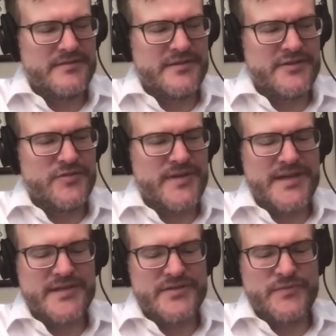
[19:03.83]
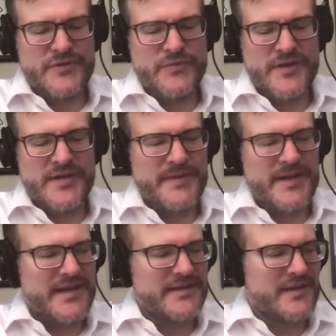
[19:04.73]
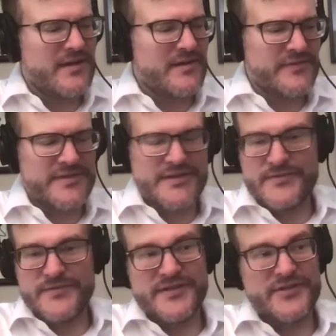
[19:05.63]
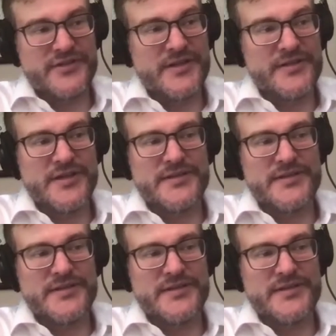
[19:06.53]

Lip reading: you guys, when you went up and had conferences with the judge,